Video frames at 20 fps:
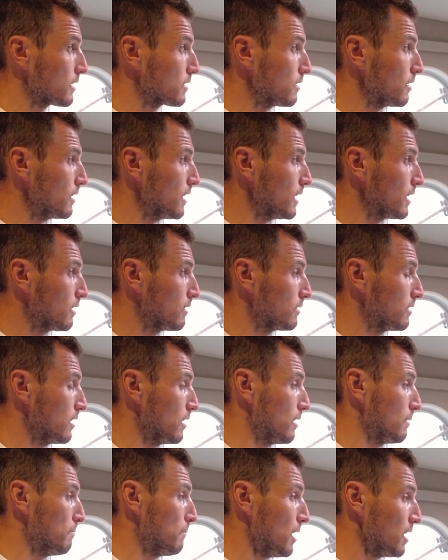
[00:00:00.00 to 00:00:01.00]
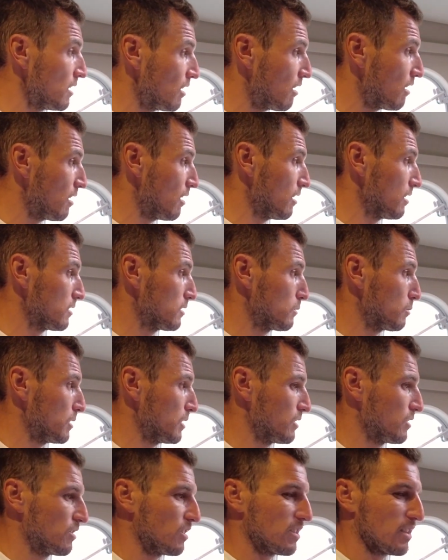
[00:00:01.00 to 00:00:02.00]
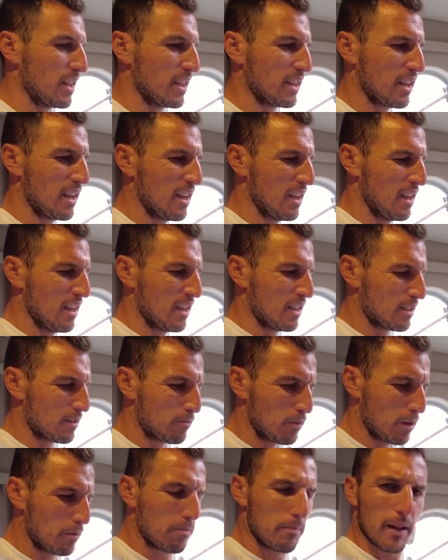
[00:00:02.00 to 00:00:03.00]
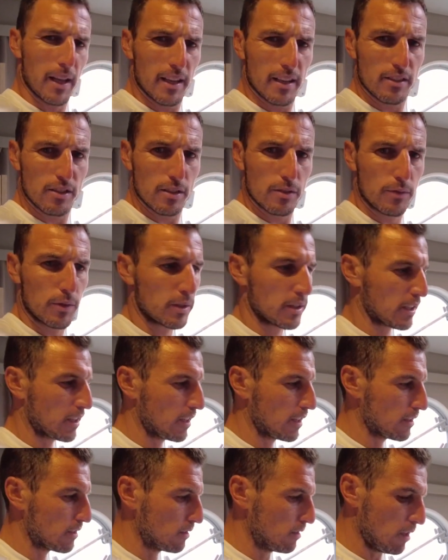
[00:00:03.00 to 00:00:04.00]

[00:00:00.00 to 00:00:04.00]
It's not like on the monohulls where it's just like small place just for the kids.